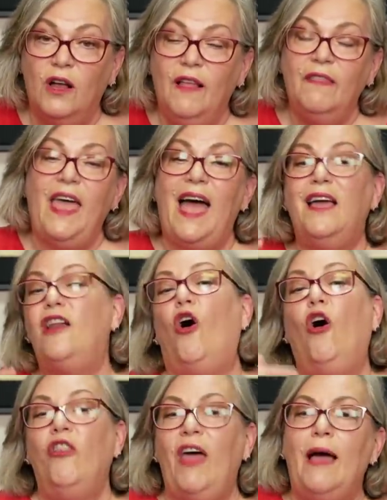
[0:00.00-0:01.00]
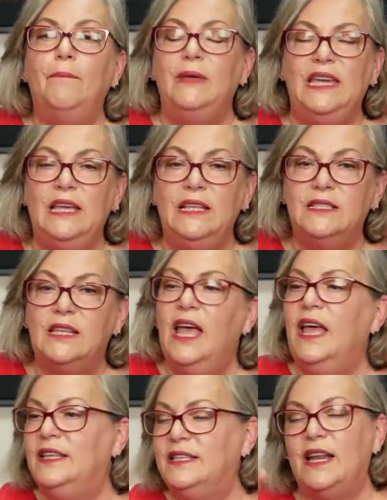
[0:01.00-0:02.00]
That all that means
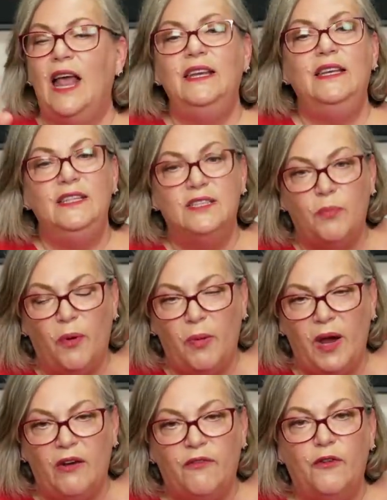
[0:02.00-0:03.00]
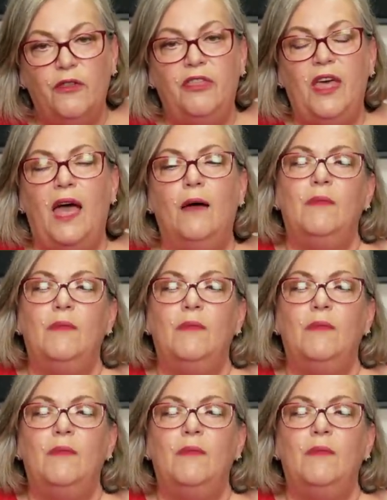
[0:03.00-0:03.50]
is that I need to prepare for them